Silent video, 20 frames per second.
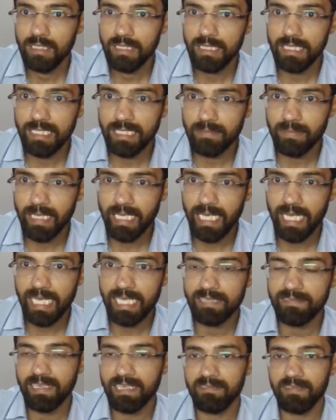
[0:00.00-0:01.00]
this is my
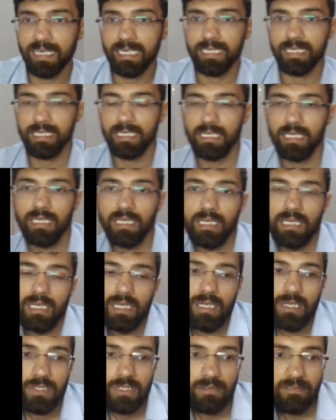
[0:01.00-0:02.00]
xy vector.
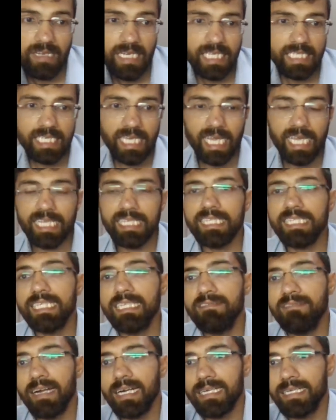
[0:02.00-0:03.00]
So where is
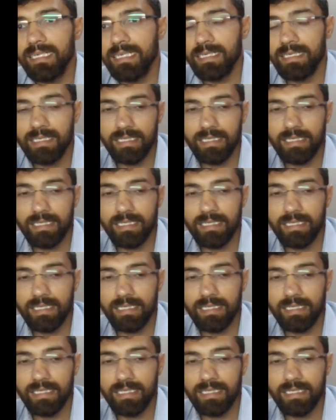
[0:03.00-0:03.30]
xc vector?